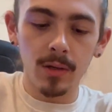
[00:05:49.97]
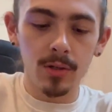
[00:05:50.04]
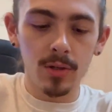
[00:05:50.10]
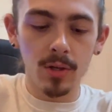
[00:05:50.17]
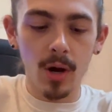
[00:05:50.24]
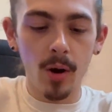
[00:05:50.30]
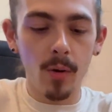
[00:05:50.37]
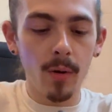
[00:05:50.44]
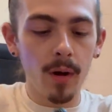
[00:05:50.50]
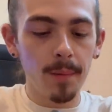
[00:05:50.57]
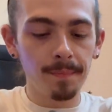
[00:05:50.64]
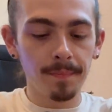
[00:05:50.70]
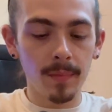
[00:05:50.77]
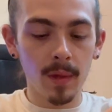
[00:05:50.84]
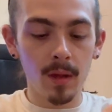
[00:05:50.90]
So
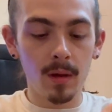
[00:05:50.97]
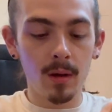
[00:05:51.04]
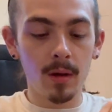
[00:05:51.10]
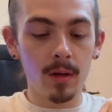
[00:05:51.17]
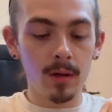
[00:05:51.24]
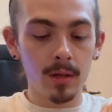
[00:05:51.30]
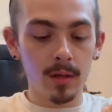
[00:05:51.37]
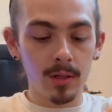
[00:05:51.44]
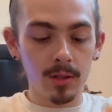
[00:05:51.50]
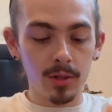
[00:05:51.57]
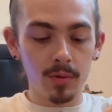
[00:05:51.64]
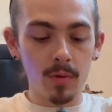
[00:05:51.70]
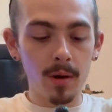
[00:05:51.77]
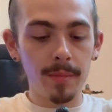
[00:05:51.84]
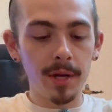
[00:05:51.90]

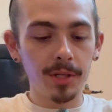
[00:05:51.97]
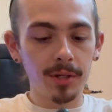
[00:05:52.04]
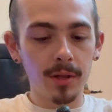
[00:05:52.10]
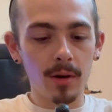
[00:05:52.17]
just want to make sure